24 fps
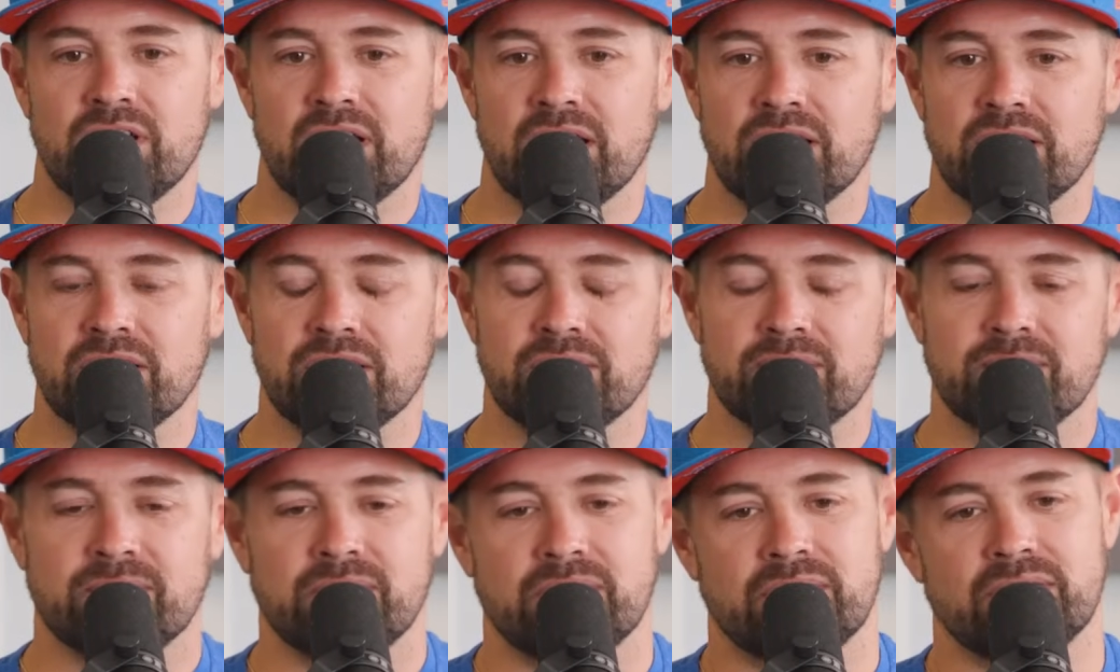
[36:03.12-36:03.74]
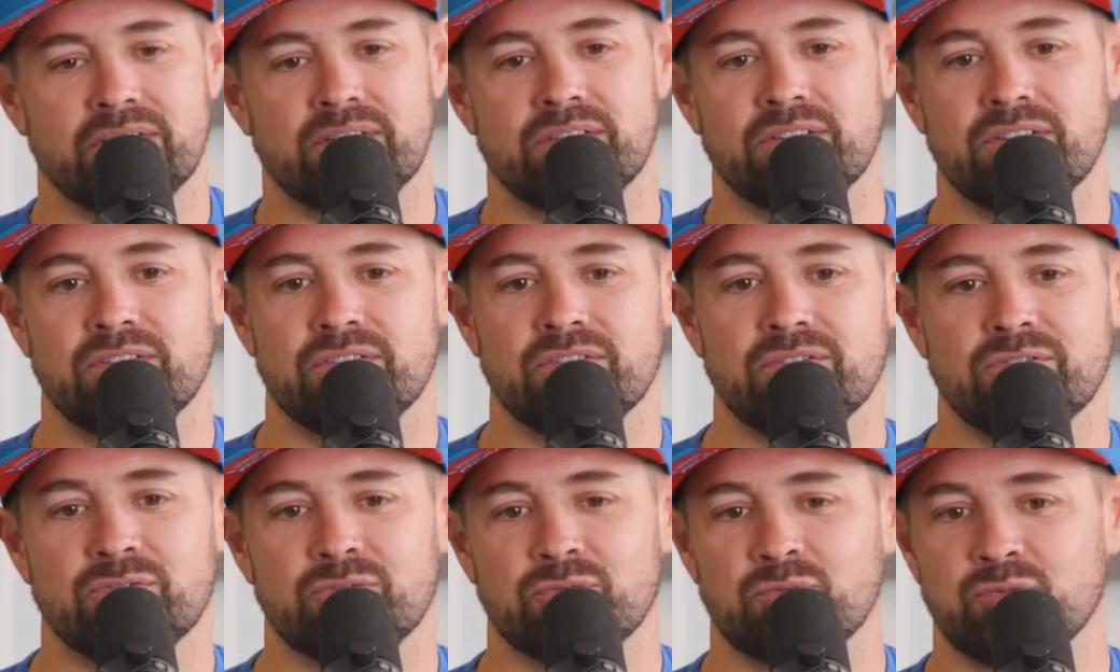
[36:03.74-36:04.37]
got to
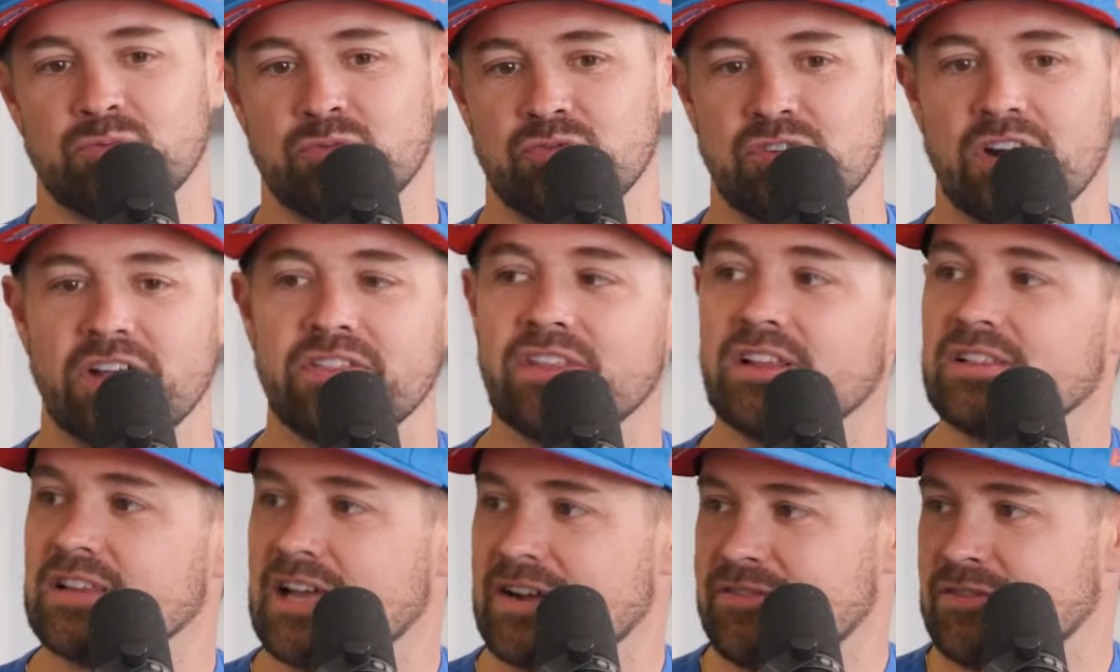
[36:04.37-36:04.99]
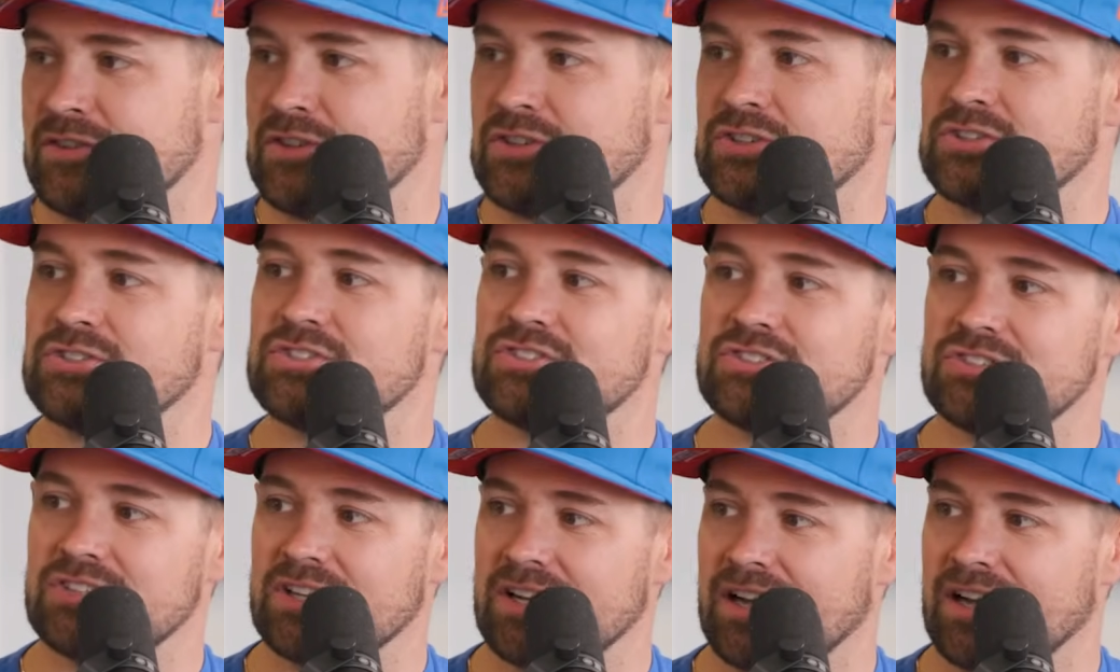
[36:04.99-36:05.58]
run the levers.